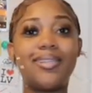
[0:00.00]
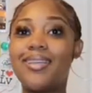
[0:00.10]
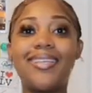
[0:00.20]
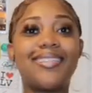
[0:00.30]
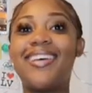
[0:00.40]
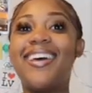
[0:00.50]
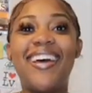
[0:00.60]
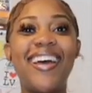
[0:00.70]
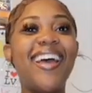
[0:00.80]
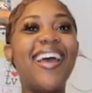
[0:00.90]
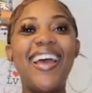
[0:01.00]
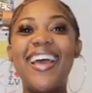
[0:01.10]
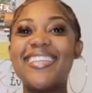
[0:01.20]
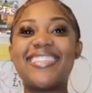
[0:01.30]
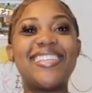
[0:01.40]
it's a
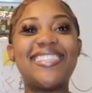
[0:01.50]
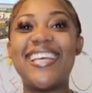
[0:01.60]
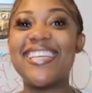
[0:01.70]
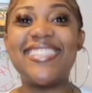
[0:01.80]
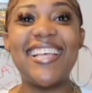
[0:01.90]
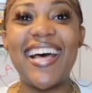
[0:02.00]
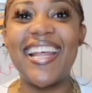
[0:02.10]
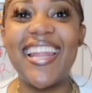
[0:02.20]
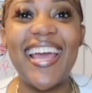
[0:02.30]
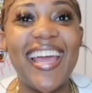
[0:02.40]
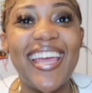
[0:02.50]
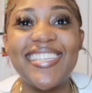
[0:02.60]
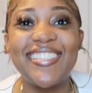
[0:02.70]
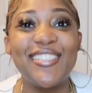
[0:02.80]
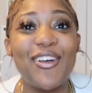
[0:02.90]
6, y'all. Like,
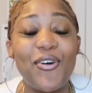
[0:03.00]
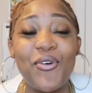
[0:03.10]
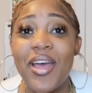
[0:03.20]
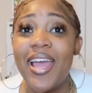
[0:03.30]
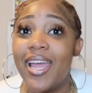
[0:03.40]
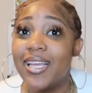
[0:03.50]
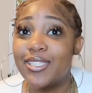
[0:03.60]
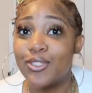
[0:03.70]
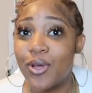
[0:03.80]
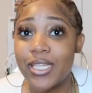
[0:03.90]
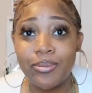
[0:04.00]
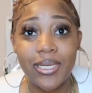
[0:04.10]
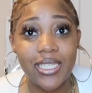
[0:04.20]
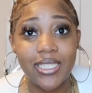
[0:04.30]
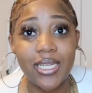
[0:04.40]
it's no
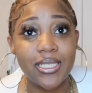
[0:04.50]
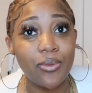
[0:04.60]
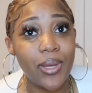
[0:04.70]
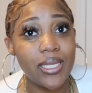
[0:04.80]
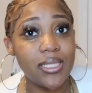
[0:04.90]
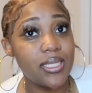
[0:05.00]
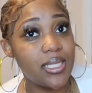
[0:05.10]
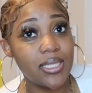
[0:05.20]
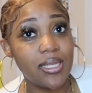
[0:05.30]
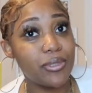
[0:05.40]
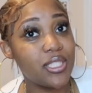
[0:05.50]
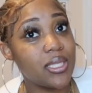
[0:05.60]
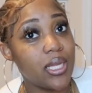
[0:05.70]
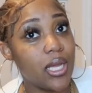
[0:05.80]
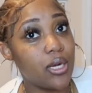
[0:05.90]
explanation as to why it's a 6. I'm just
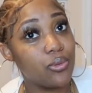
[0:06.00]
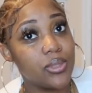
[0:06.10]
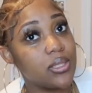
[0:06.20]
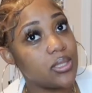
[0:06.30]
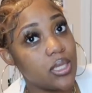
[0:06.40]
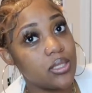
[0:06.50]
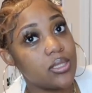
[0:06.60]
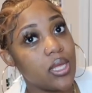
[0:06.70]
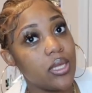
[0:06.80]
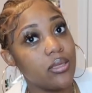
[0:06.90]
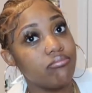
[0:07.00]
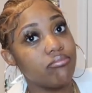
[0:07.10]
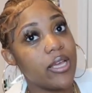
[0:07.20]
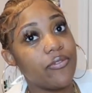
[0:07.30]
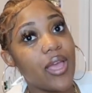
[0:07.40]
letting y'all know it's a 6. Like,
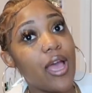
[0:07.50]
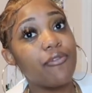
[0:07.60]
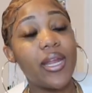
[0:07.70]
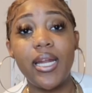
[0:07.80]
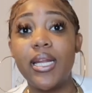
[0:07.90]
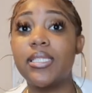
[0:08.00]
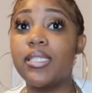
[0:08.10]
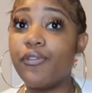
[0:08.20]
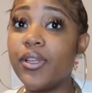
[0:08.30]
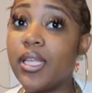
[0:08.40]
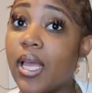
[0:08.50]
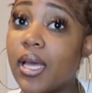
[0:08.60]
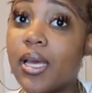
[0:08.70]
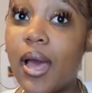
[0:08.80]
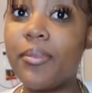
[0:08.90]
if y'all rating is different, then y'all
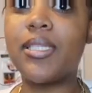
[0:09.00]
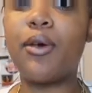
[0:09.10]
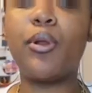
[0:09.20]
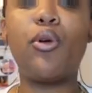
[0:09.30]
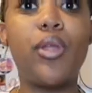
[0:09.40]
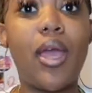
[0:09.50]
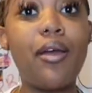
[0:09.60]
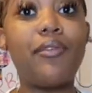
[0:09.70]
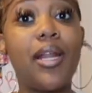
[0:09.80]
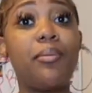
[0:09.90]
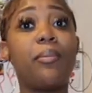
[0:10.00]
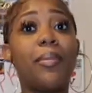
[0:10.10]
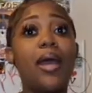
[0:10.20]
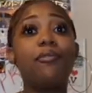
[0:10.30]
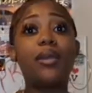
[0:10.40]
can comment down below y'all rating. But
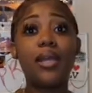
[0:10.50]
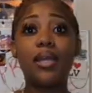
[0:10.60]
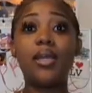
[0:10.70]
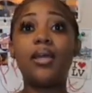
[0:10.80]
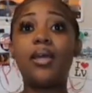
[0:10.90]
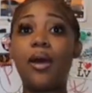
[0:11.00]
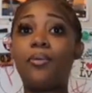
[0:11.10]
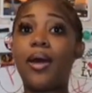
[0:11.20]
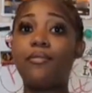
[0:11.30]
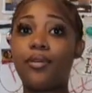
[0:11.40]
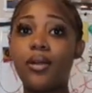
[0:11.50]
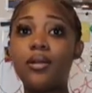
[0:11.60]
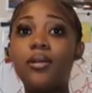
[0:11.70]
my rating, however,